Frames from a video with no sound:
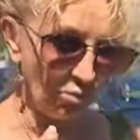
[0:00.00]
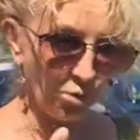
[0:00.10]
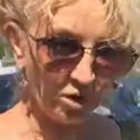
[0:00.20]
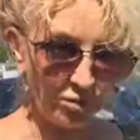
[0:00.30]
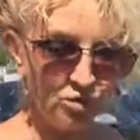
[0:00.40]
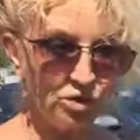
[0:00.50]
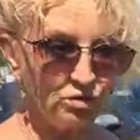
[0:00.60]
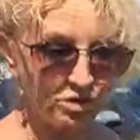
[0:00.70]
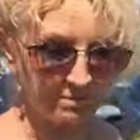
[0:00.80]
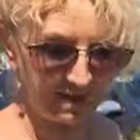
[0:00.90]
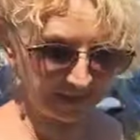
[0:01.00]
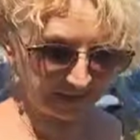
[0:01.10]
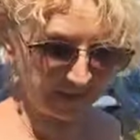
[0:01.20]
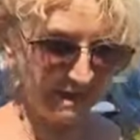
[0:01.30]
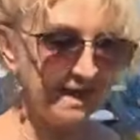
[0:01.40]
what I want you to make a
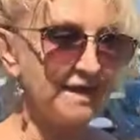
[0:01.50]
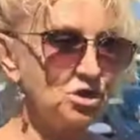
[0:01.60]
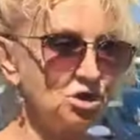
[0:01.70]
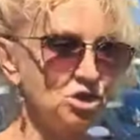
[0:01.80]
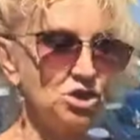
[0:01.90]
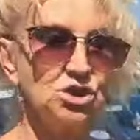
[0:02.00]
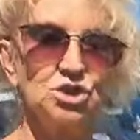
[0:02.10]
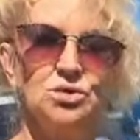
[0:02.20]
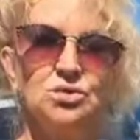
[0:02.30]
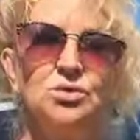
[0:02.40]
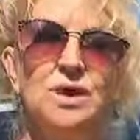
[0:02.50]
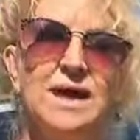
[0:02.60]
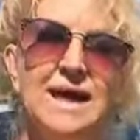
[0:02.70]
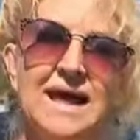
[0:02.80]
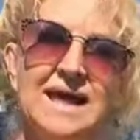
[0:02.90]
connection to,
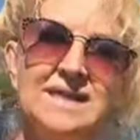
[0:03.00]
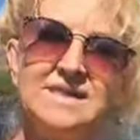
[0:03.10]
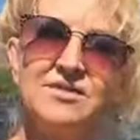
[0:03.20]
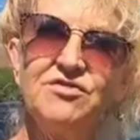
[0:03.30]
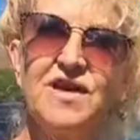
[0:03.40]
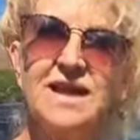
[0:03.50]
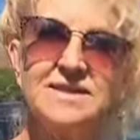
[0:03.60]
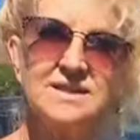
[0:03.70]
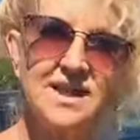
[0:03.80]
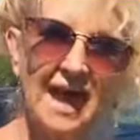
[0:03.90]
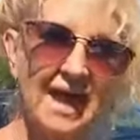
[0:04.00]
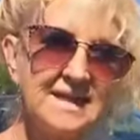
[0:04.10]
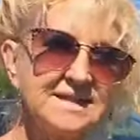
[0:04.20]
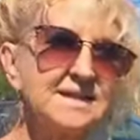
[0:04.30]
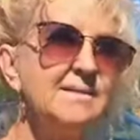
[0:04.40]
is the fact
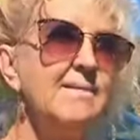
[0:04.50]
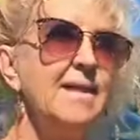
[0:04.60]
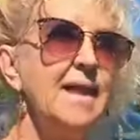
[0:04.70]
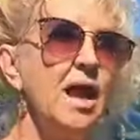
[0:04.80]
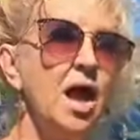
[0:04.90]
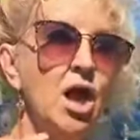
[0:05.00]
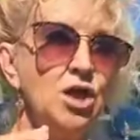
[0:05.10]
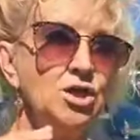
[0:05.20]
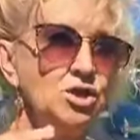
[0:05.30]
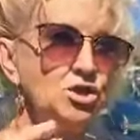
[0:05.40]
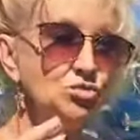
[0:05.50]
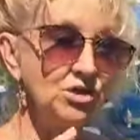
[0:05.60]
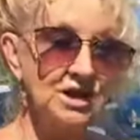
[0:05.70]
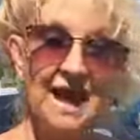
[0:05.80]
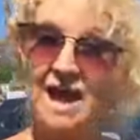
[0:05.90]
that you
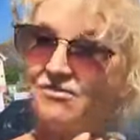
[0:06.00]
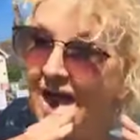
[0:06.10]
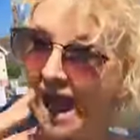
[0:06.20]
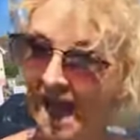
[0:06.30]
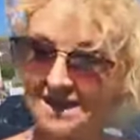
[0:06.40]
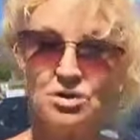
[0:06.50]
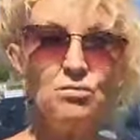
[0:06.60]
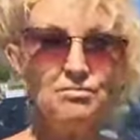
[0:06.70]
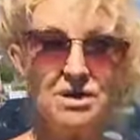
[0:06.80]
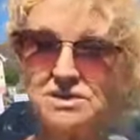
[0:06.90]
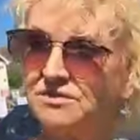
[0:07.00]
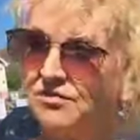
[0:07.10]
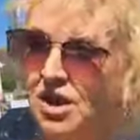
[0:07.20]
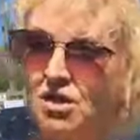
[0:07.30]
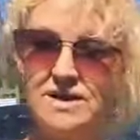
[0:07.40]
can have adult
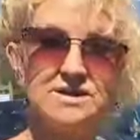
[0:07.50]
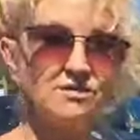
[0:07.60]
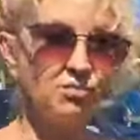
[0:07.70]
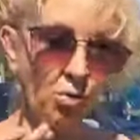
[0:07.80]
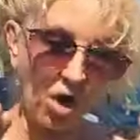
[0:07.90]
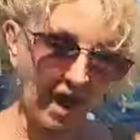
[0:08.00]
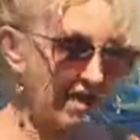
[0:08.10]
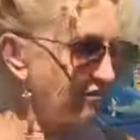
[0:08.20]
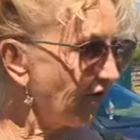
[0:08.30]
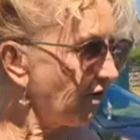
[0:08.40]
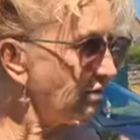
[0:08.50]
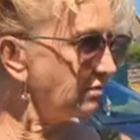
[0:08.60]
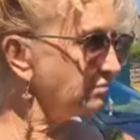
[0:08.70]
butterflies of whatever